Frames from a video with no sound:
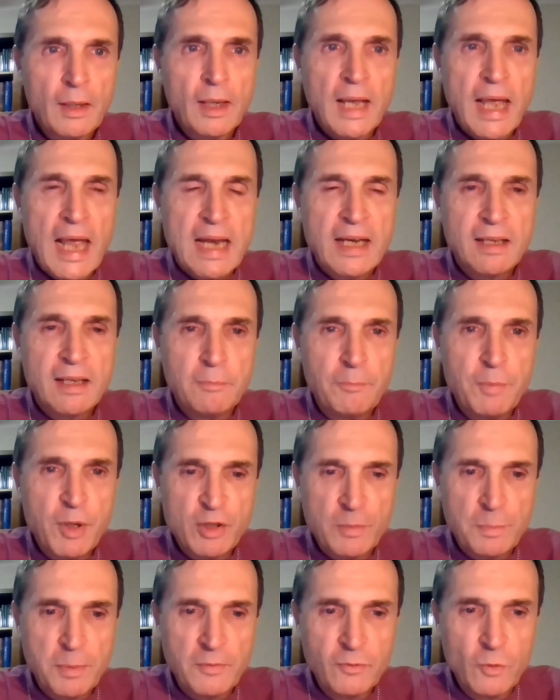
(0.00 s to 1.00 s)
Anglican
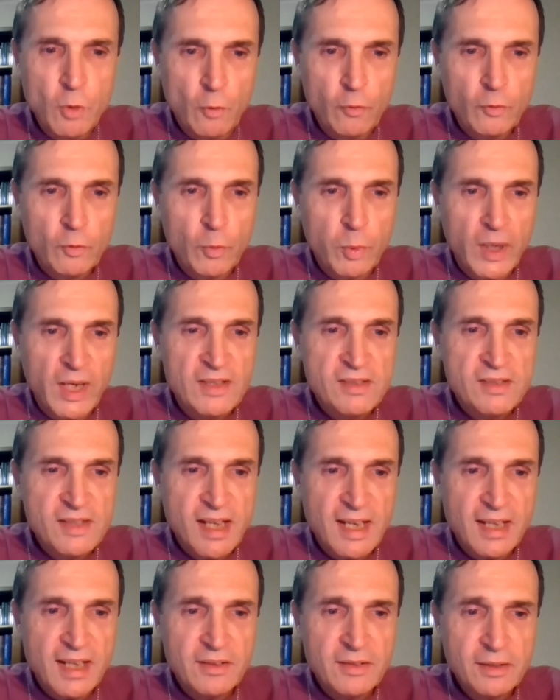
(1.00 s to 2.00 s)
Bishop of North
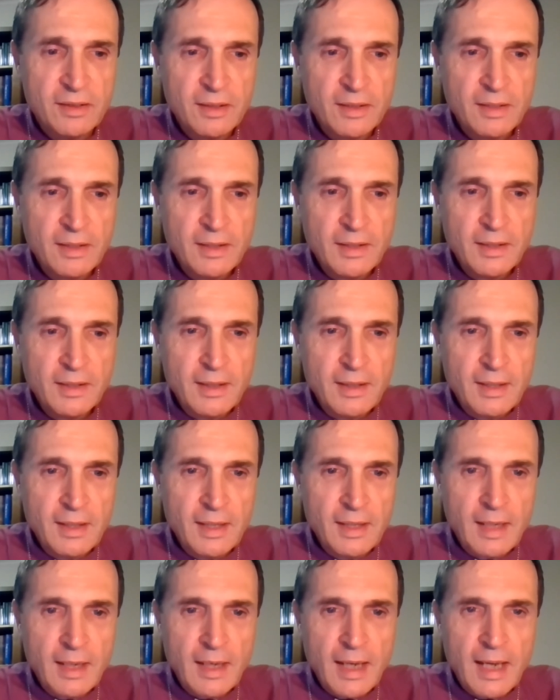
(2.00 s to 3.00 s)
Queensland,
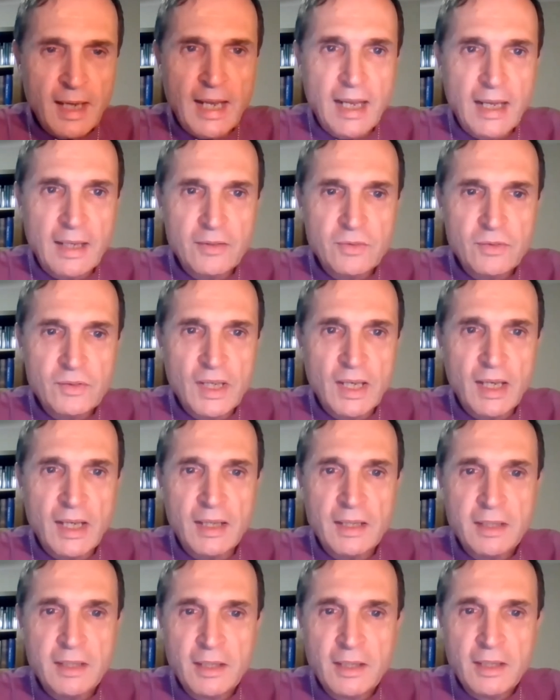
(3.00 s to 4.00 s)
and
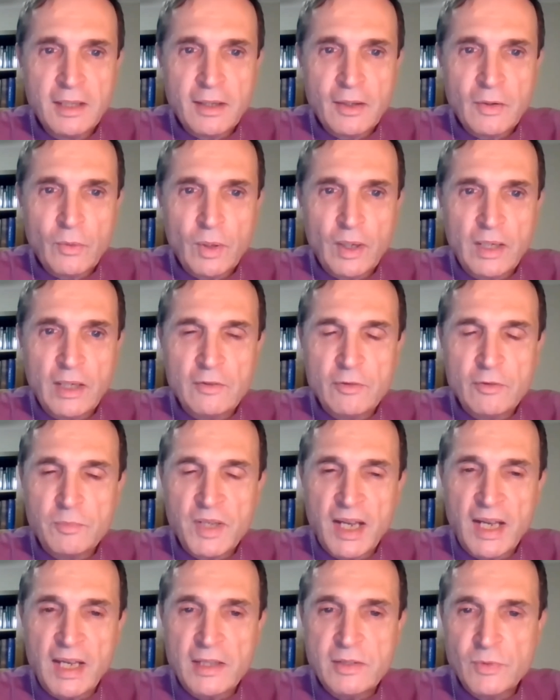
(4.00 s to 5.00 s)
greetings from
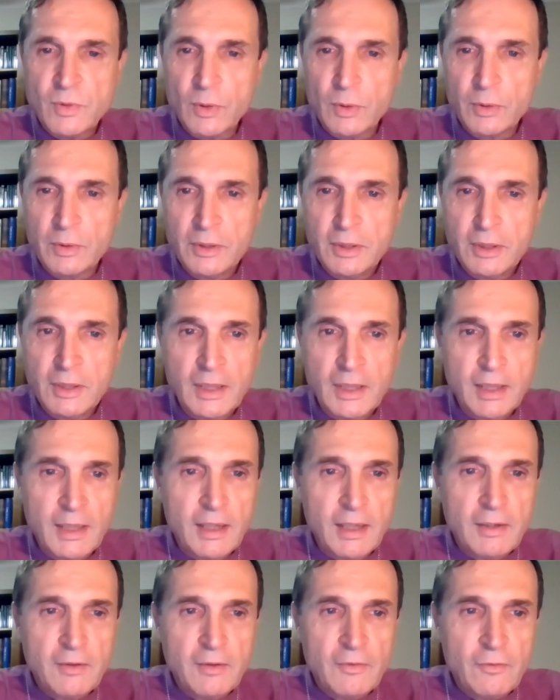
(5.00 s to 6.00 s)
Townsville.
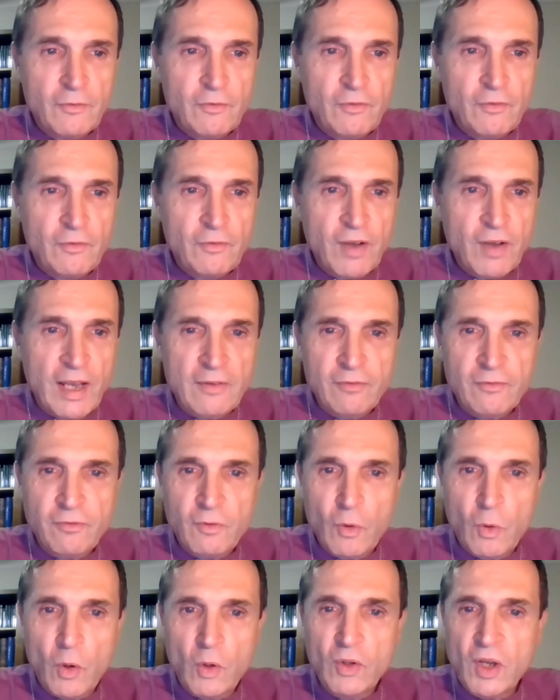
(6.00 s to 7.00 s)
Faith
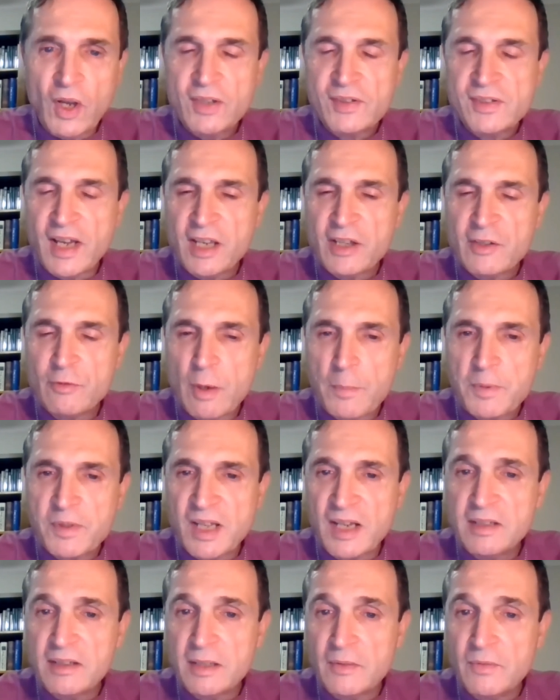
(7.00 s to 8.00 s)
organisation
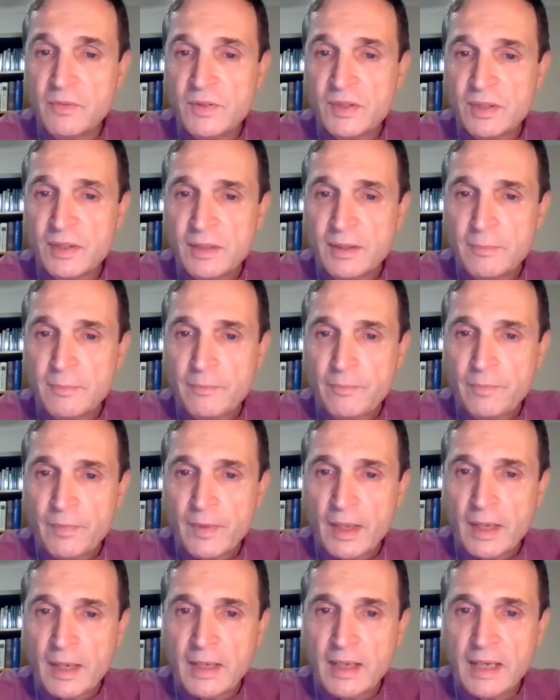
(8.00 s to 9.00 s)
representatives,
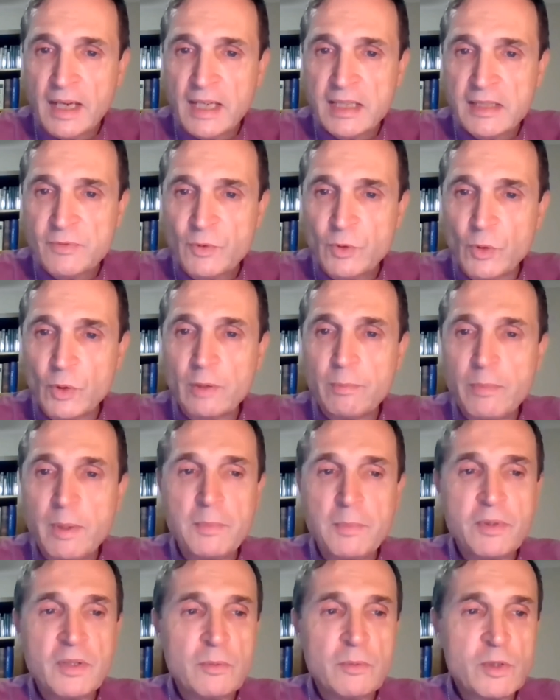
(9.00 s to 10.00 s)
I ask for your
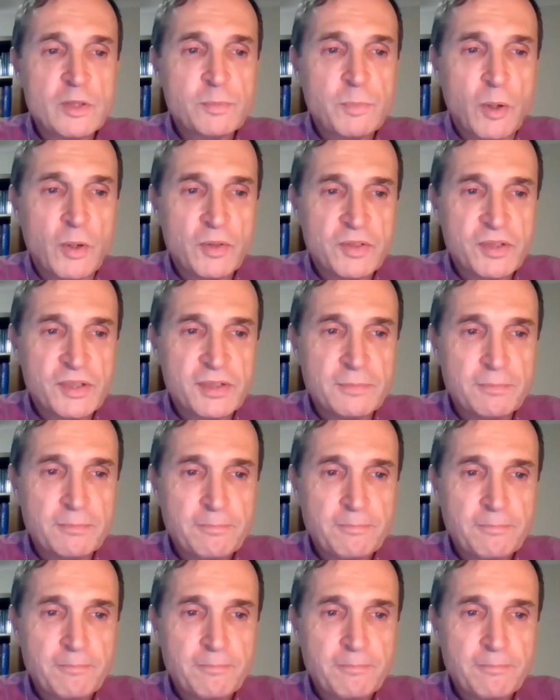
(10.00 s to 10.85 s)
commitment and response.